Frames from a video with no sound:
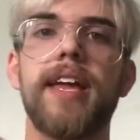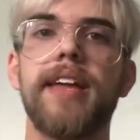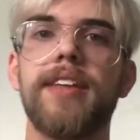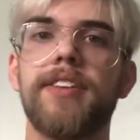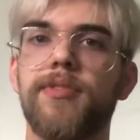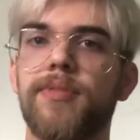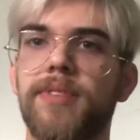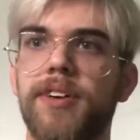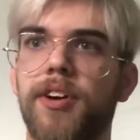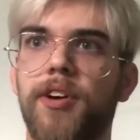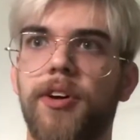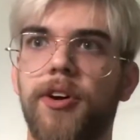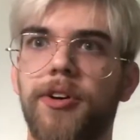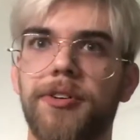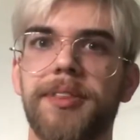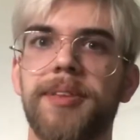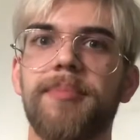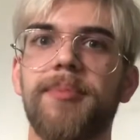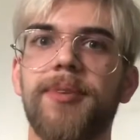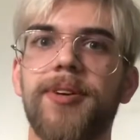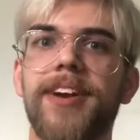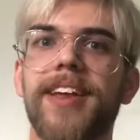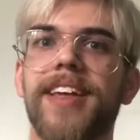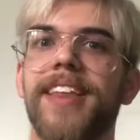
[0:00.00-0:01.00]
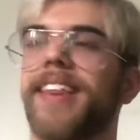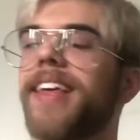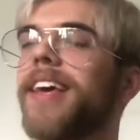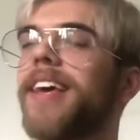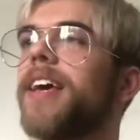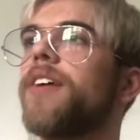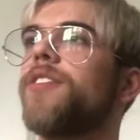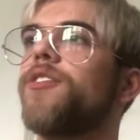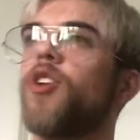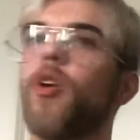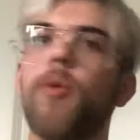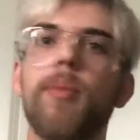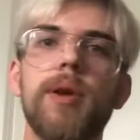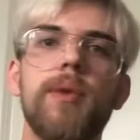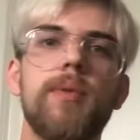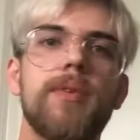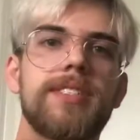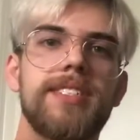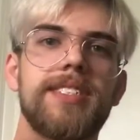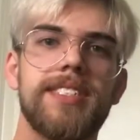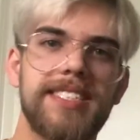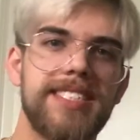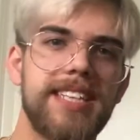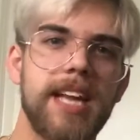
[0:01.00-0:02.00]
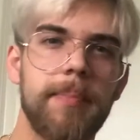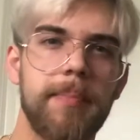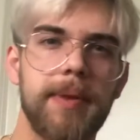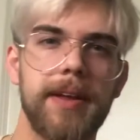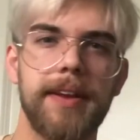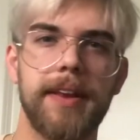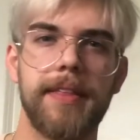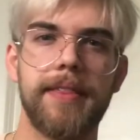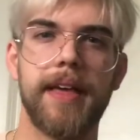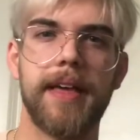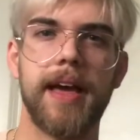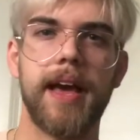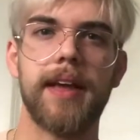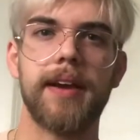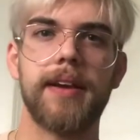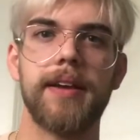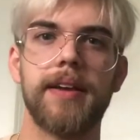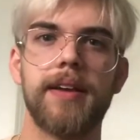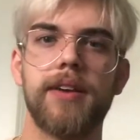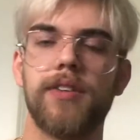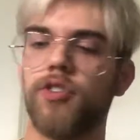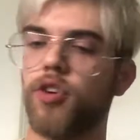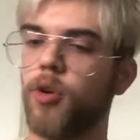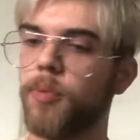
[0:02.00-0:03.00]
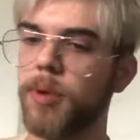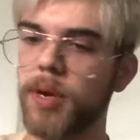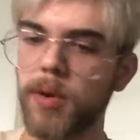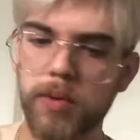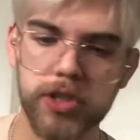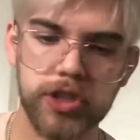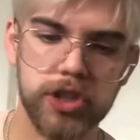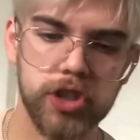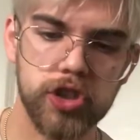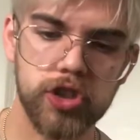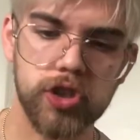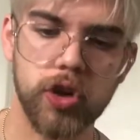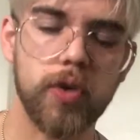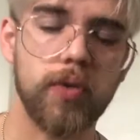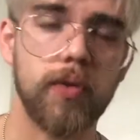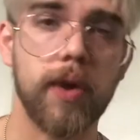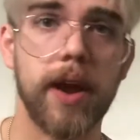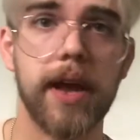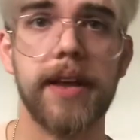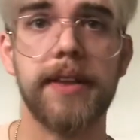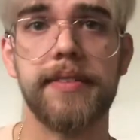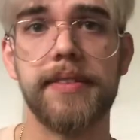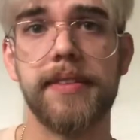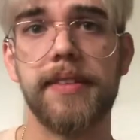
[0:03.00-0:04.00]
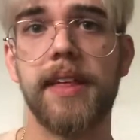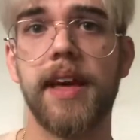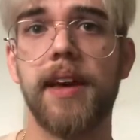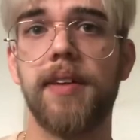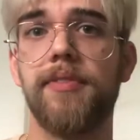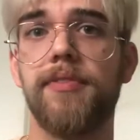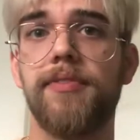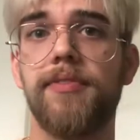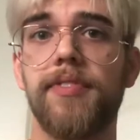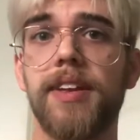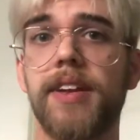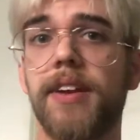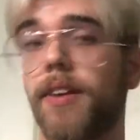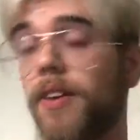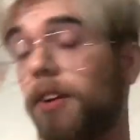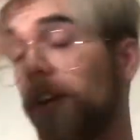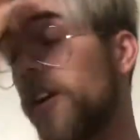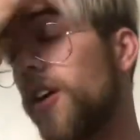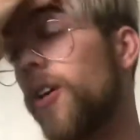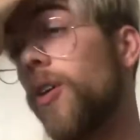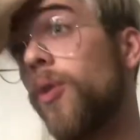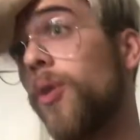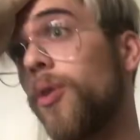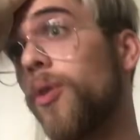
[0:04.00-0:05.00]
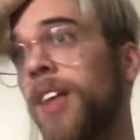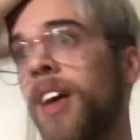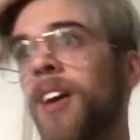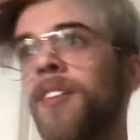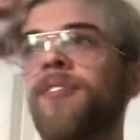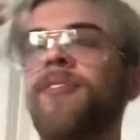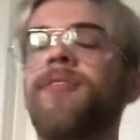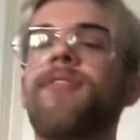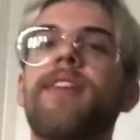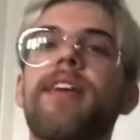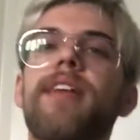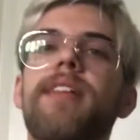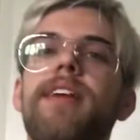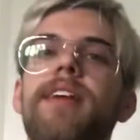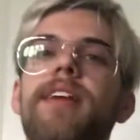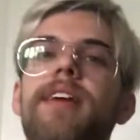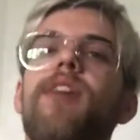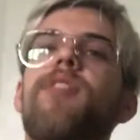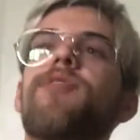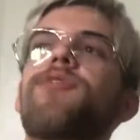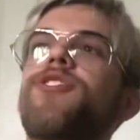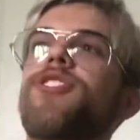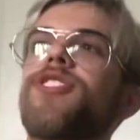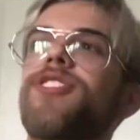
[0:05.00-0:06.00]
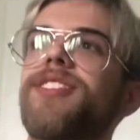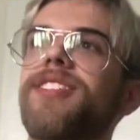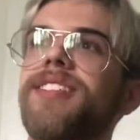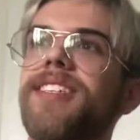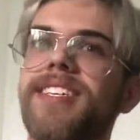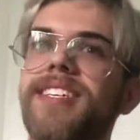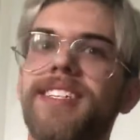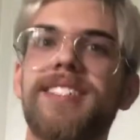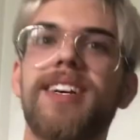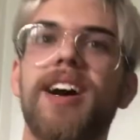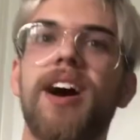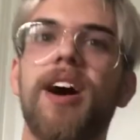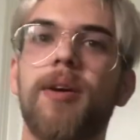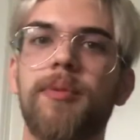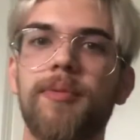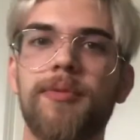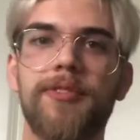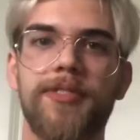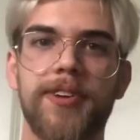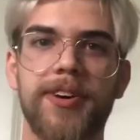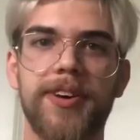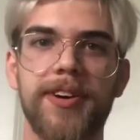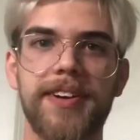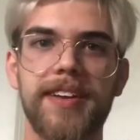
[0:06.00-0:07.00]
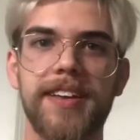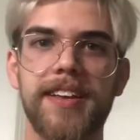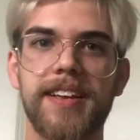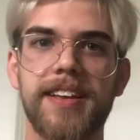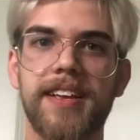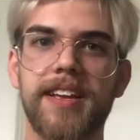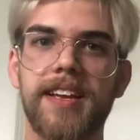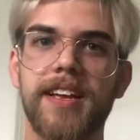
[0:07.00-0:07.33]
You can hardly breathe. Nobody wants to step into that. Nobody wants to go right into that fear or that feeling of just discomfort.